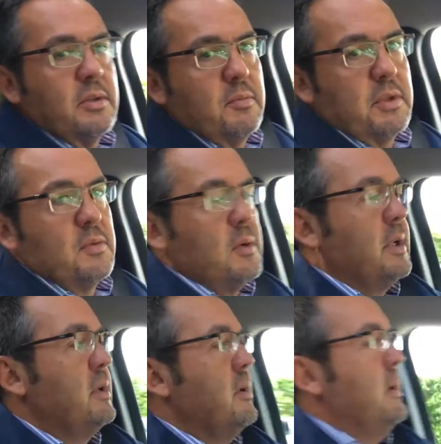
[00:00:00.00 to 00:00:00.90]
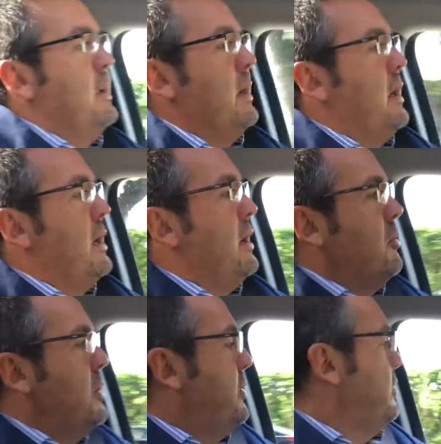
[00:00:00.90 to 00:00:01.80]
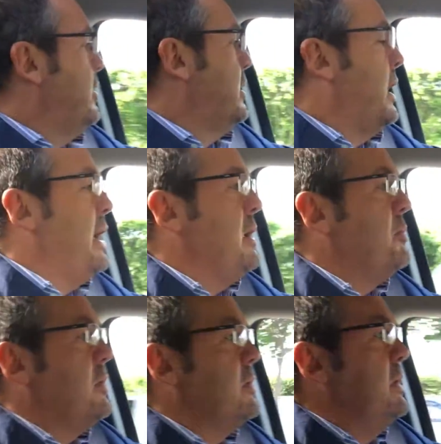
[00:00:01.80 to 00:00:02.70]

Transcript: somebody's willing and whether or not they're able.